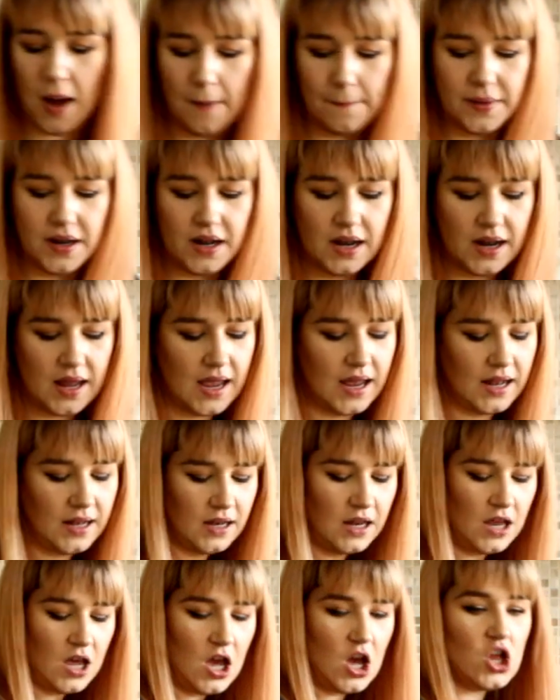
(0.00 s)
popping it
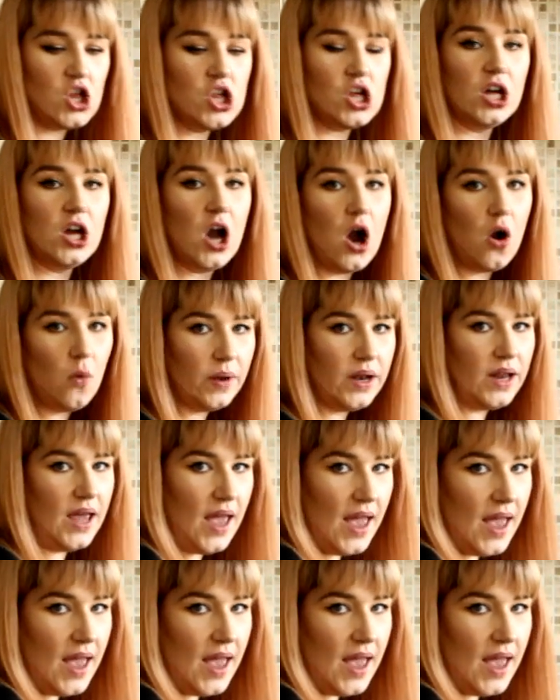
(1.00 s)
in. She going